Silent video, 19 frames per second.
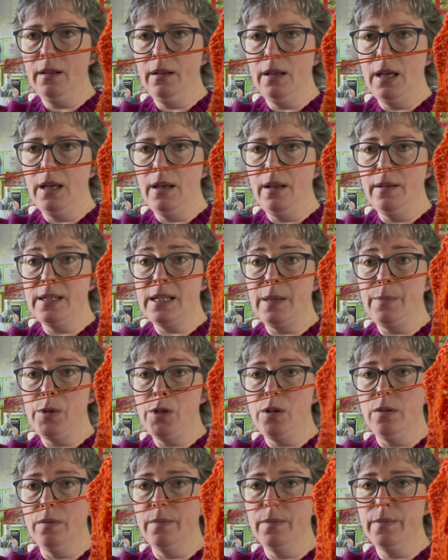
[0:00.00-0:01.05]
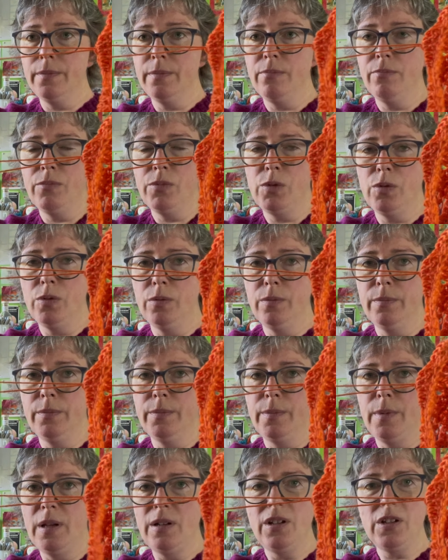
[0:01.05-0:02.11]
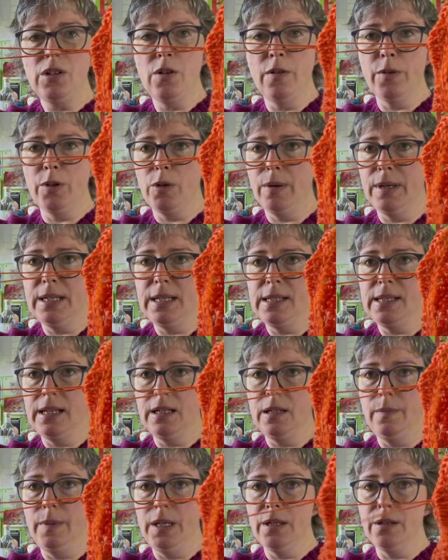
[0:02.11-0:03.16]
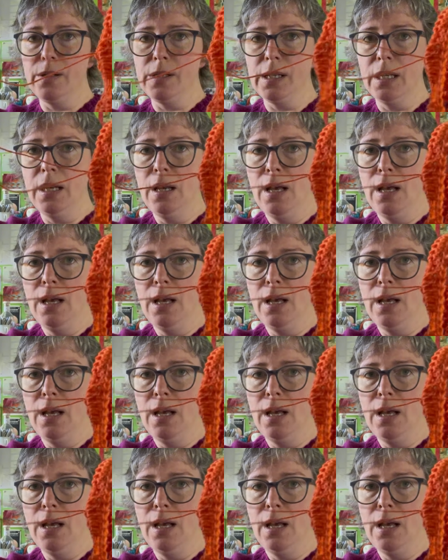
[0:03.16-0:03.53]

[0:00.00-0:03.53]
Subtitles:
Times 2. So just over 20 centimetres.